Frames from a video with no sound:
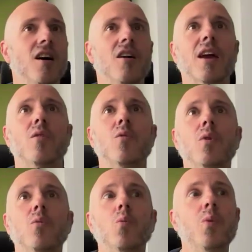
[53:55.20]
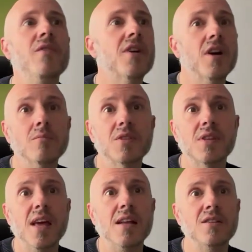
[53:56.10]
okay, well we've come to
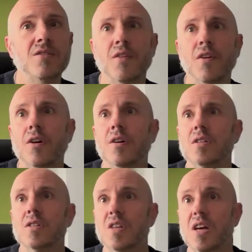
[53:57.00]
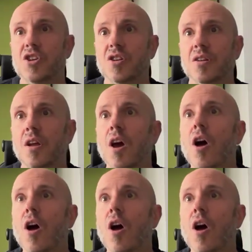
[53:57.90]
the end of our session.